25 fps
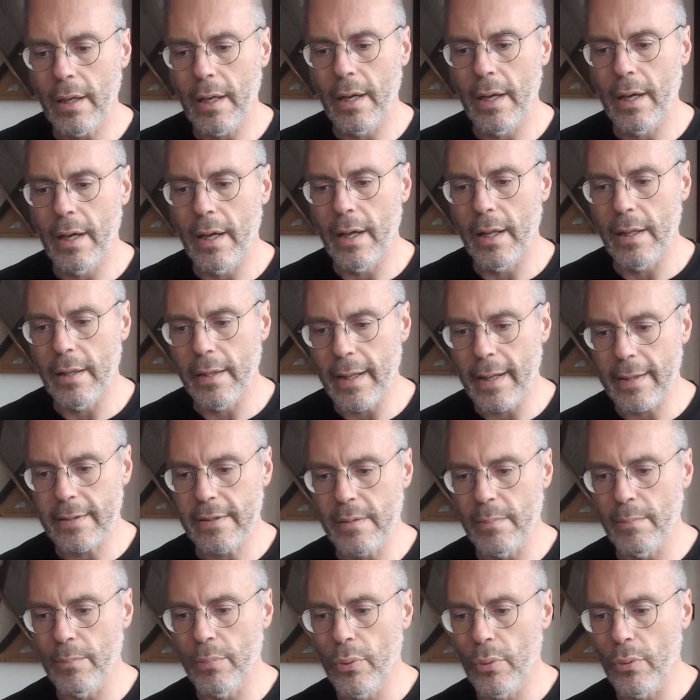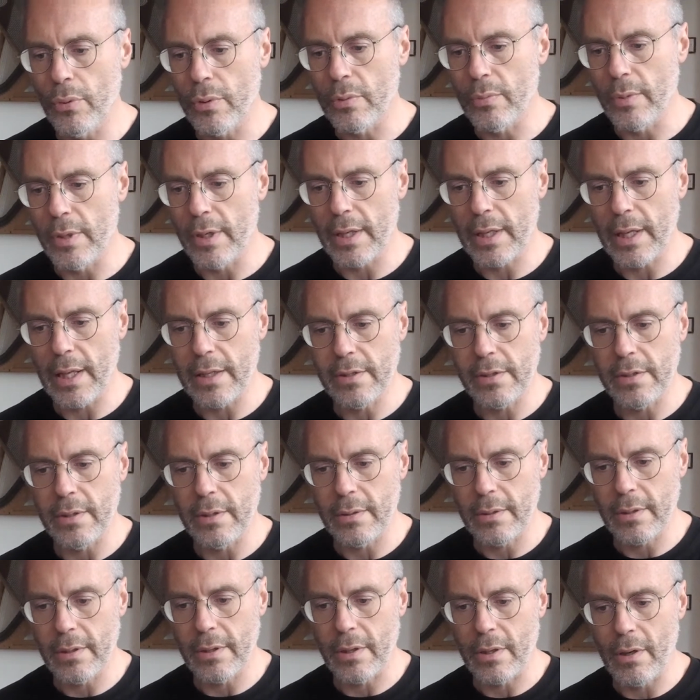and that's important when it gets
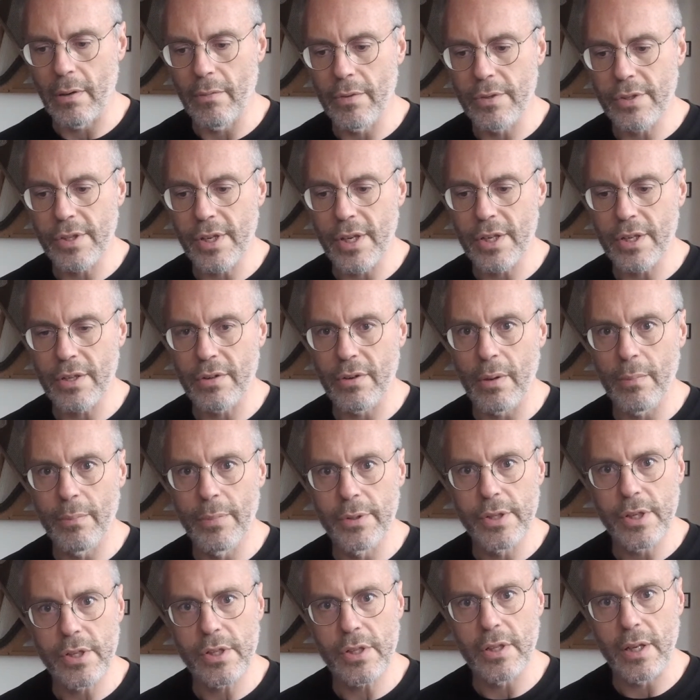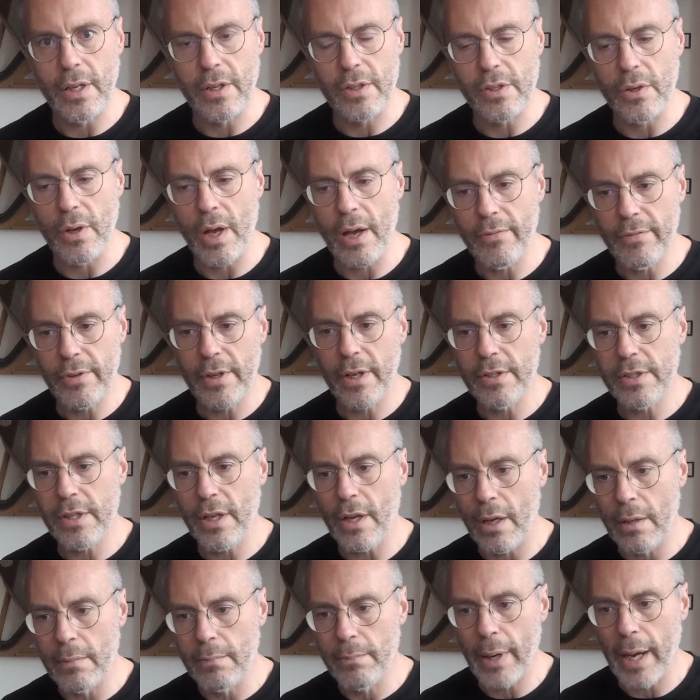to the conversation around positioning. So
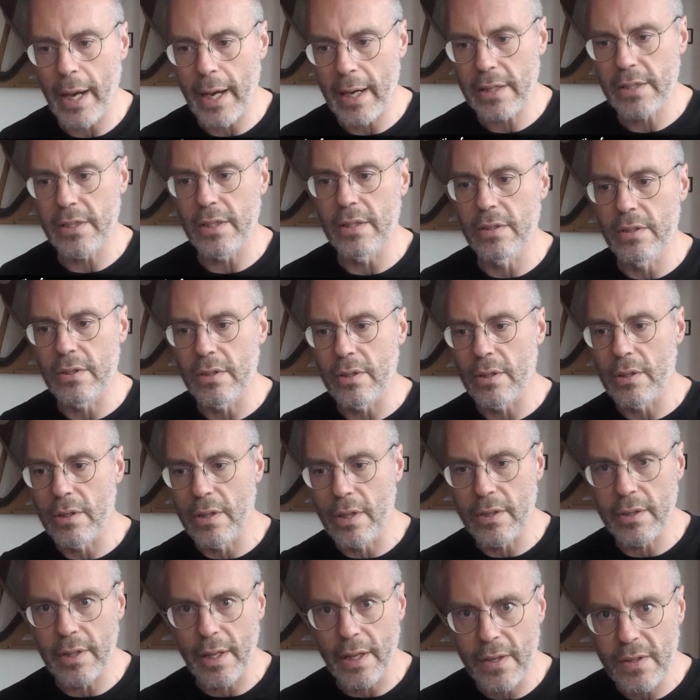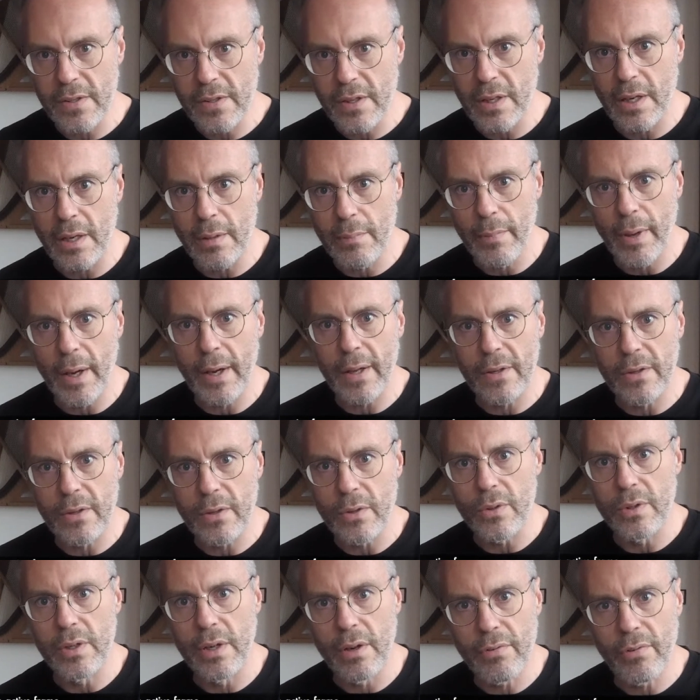efficacy unpacks into the things that it might
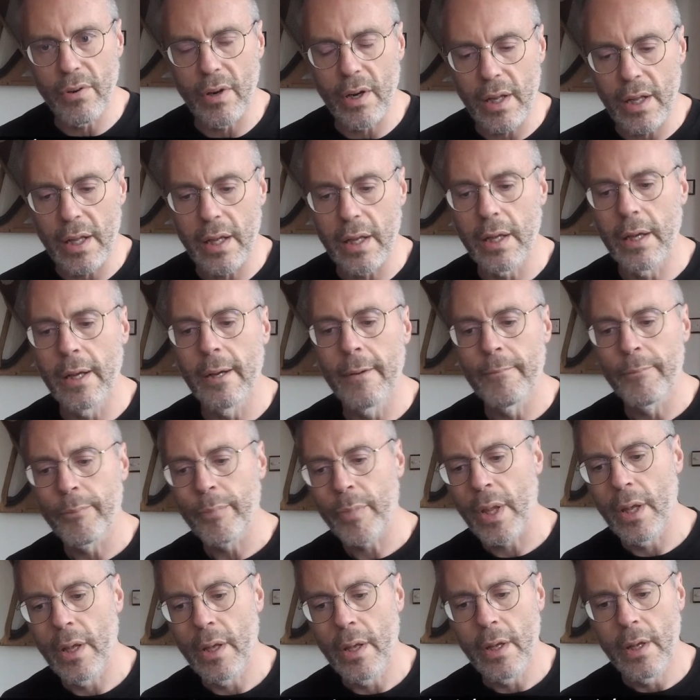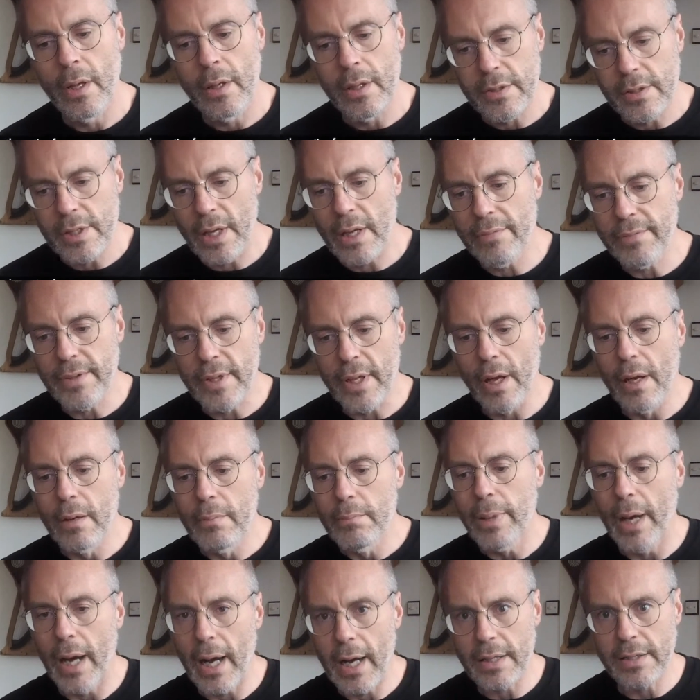do differently. Safety
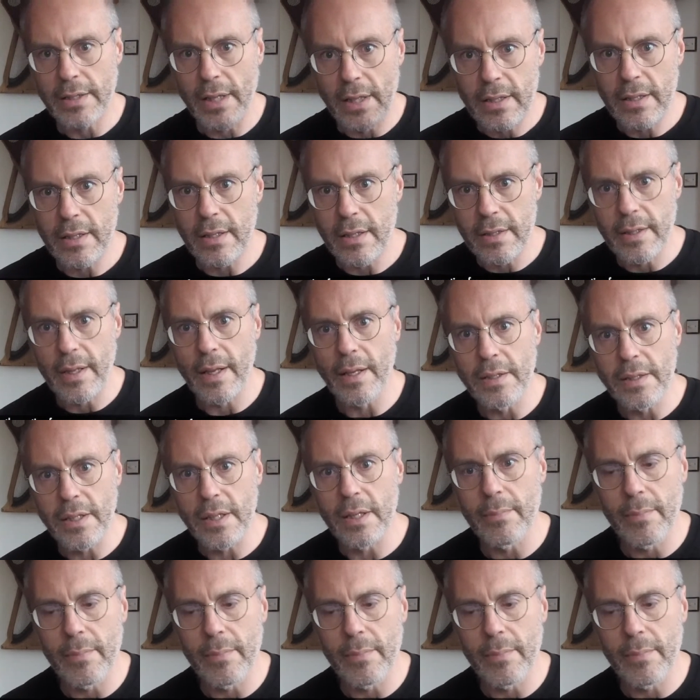unpacks into the things that